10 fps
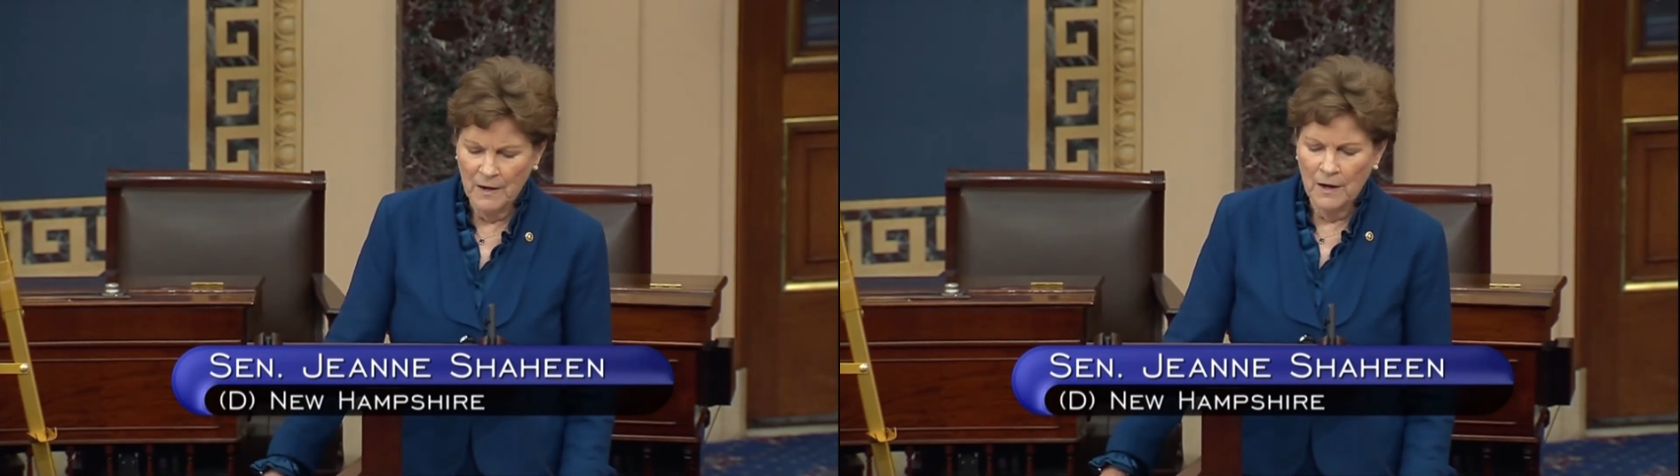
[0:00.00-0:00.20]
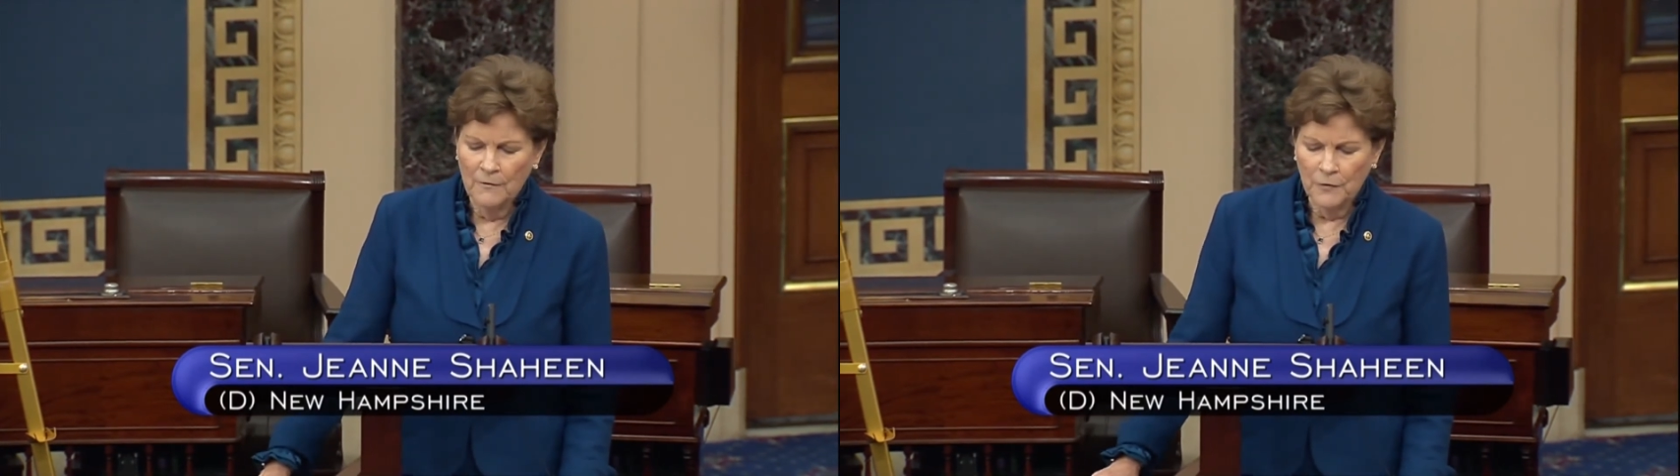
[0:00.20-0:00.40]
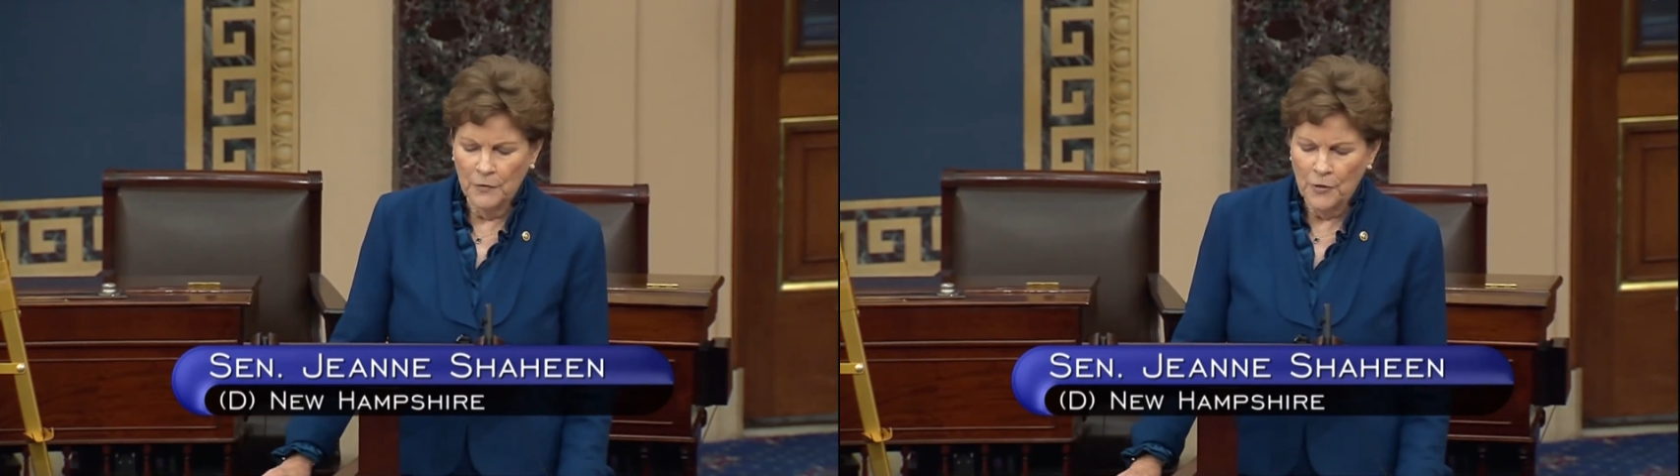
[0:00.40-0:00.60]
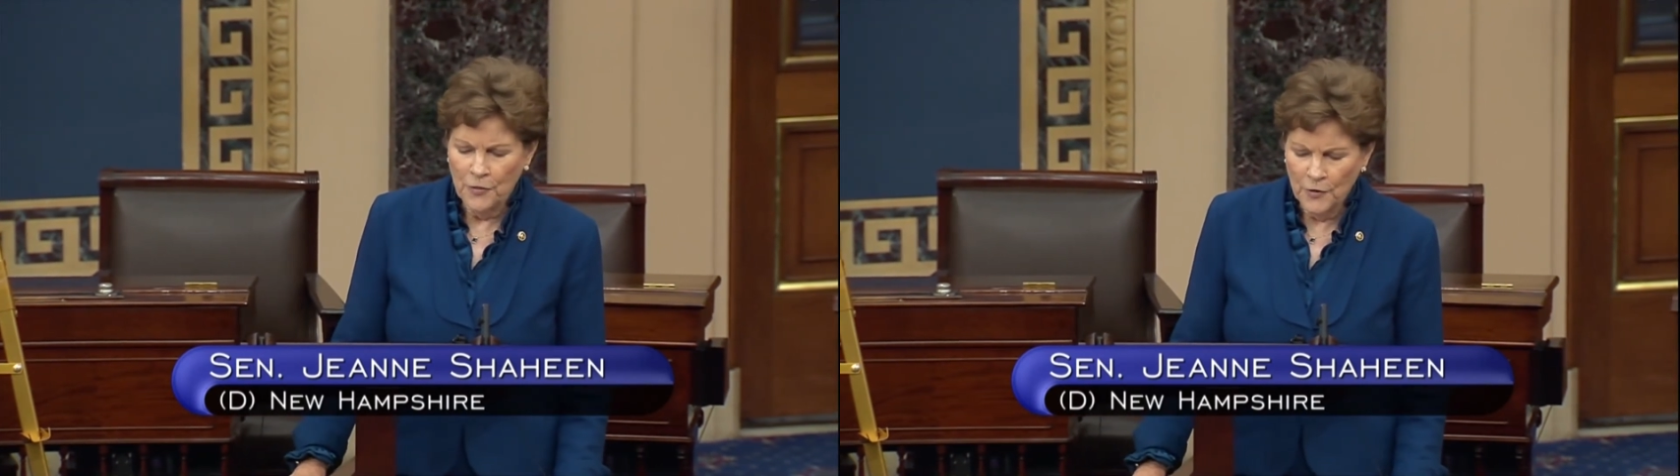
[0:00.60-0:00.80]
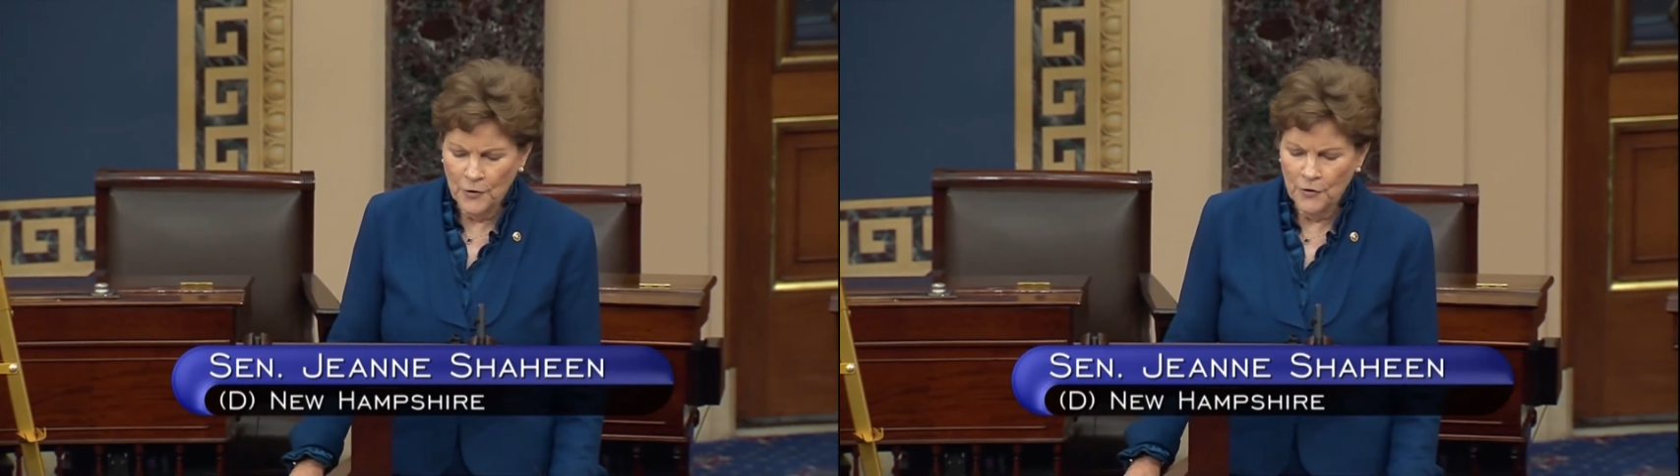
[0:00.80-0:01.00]
For the
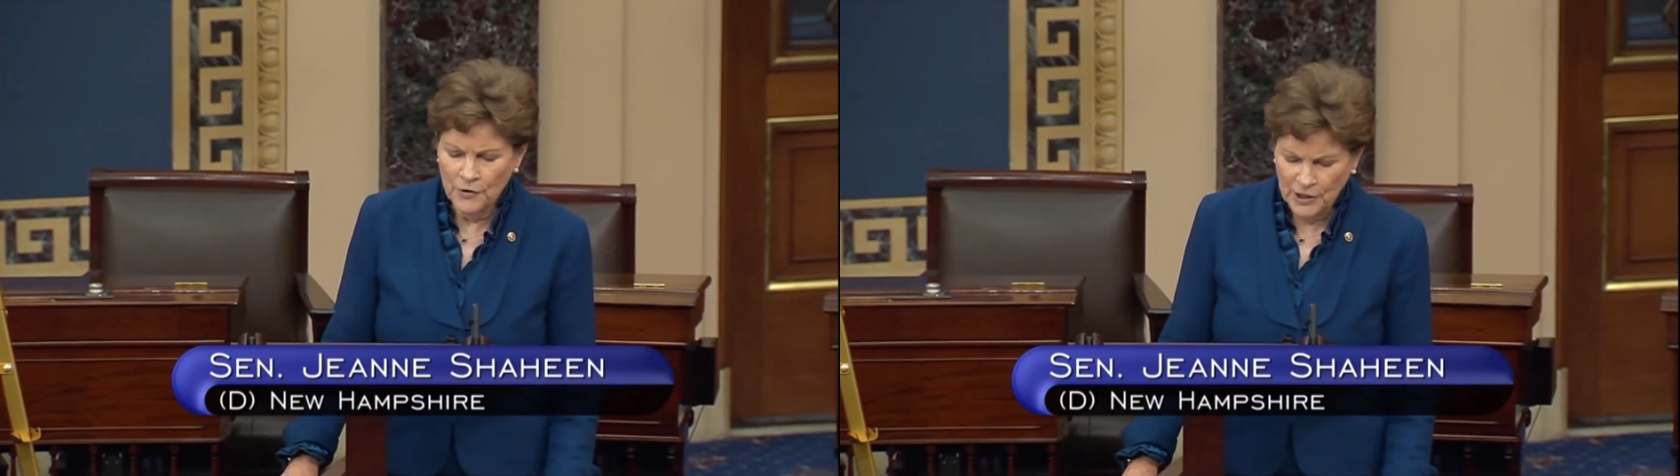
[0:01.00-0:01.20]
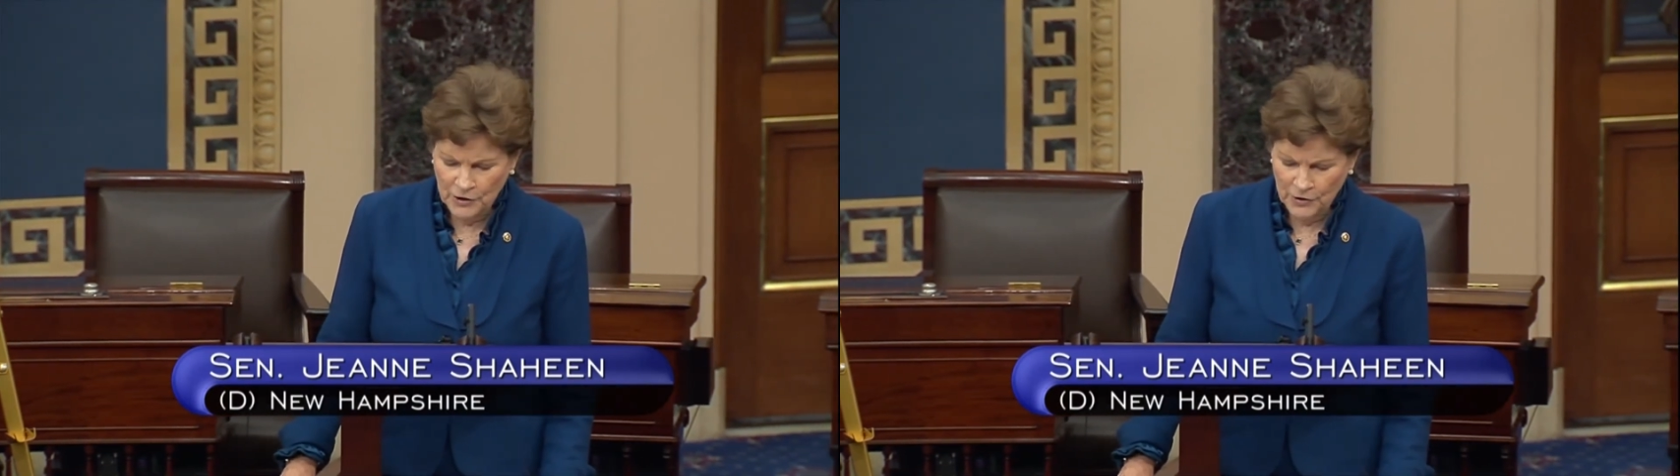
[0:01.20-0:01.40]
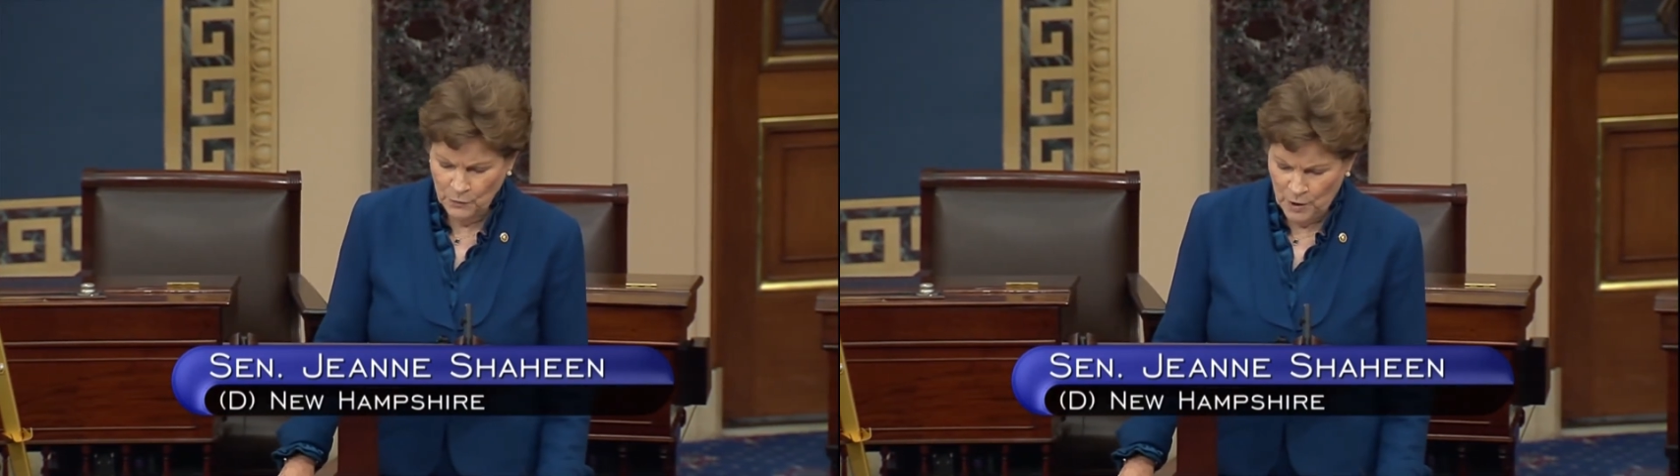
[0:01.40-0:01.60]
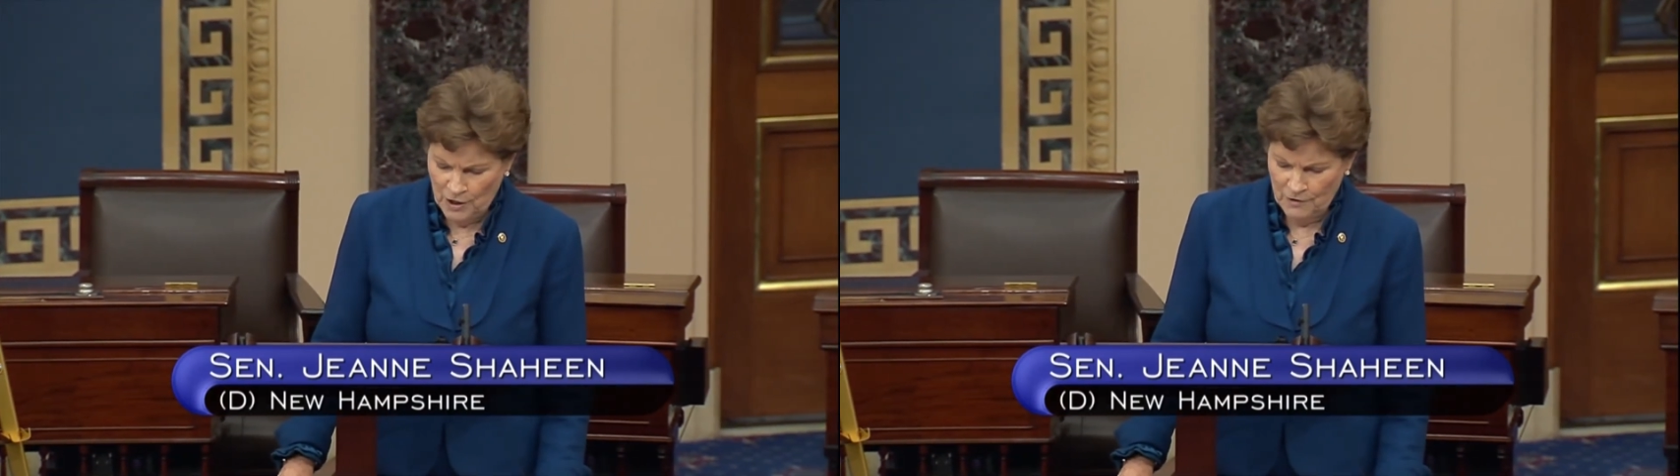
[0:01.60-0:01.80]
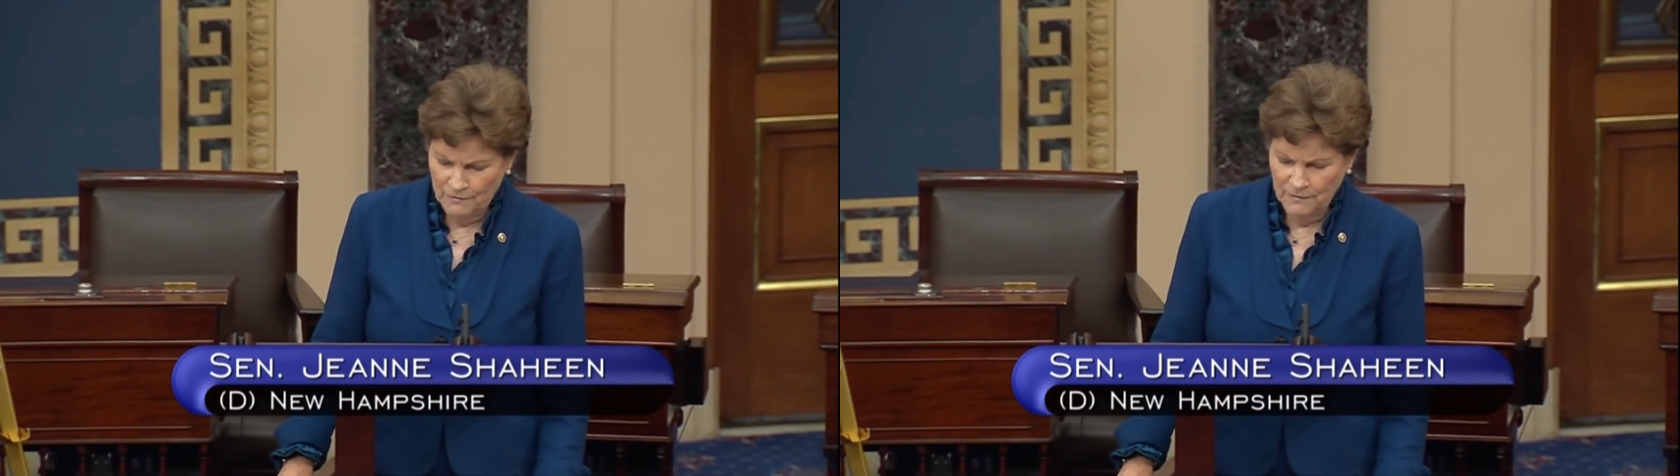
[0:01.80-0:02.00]
third year in a
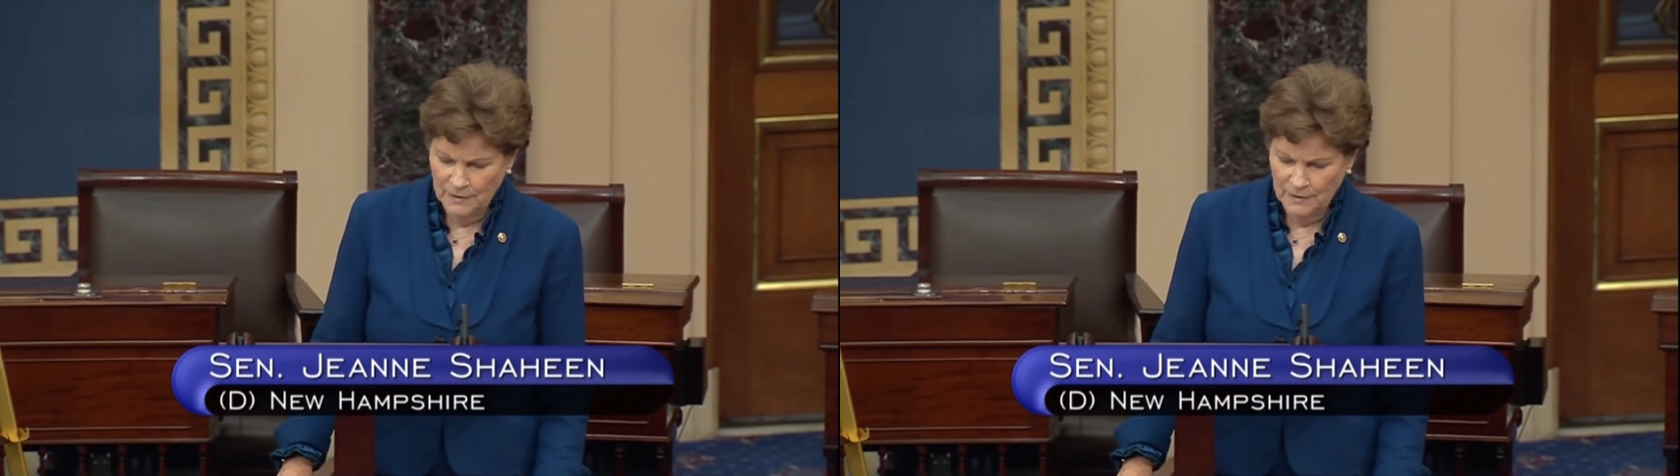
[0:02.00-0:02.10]
row,